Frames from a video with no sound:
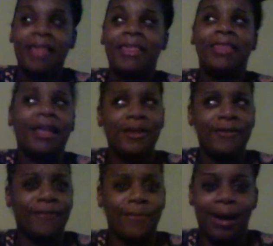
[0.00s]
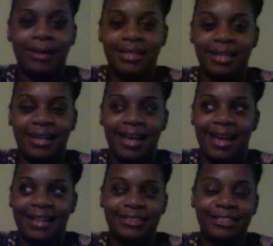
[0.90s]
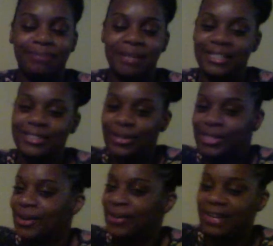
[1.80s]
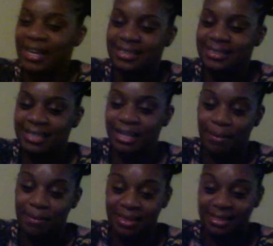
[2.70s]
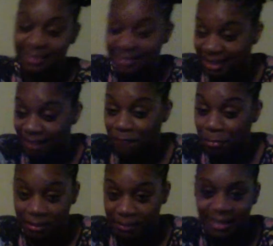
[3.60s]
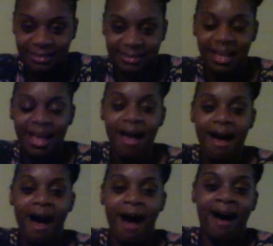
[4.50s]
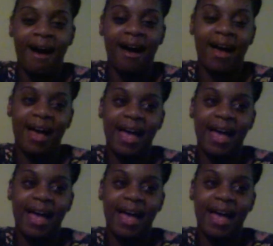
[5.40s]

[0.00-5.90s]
Thank you for watching and just being so loyal and sticking with me. This is like 40 minutes.